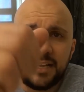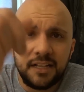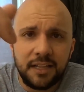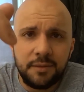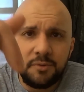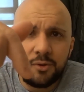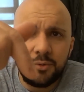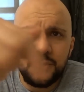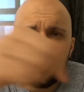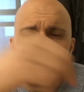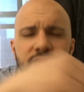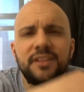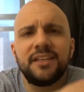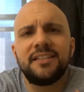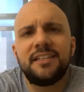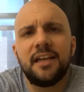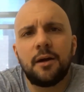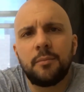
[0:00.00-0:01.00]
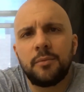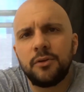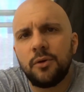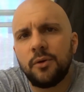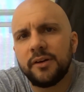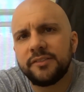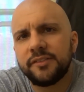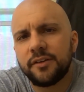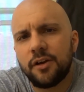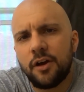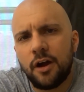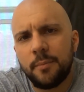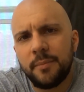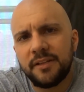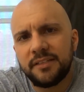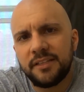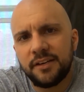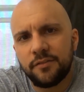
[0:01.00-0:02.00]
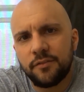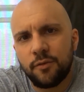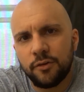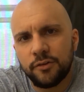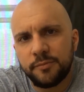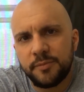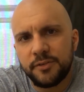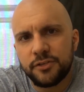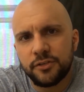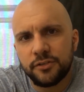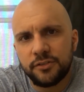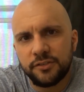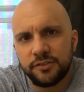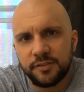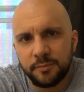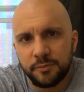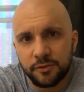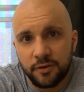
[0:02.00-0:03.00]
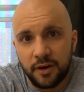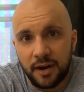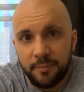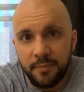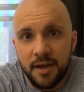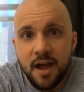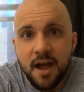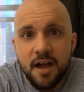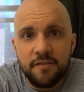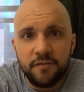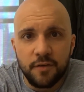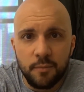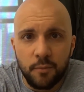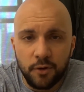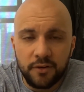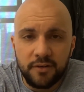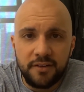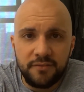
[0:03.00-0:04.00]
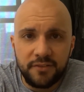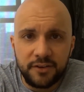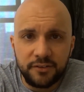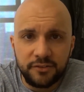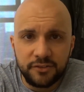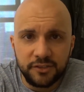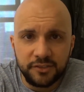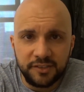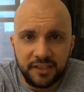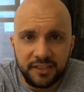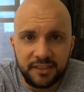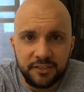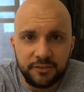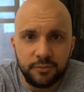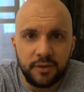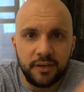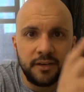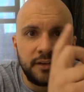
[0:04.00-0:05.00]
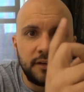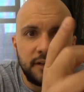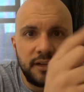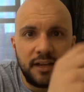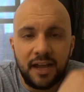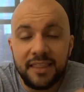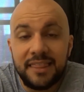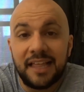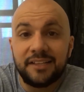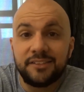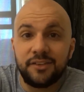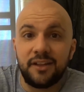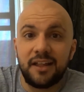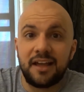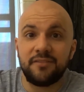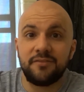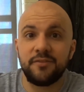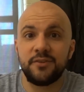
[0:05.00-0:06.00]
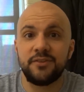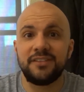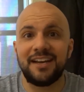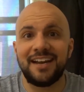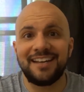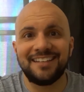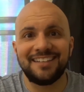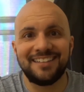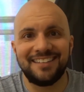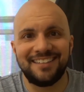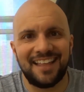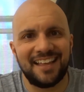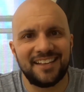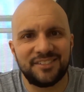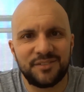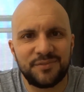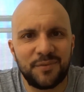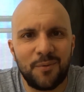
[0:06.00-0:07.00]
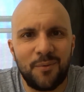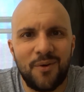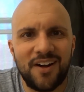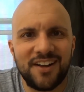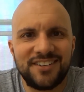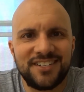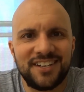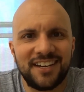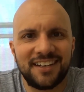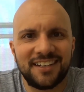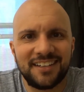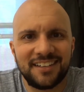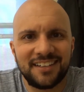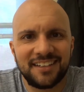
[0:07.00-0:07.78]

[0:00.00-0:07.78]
Let me know what you think down below as a comment. And of course, be sure to subscribe for more great videos just like this one. And that's all I have for you today. Thanks for watching.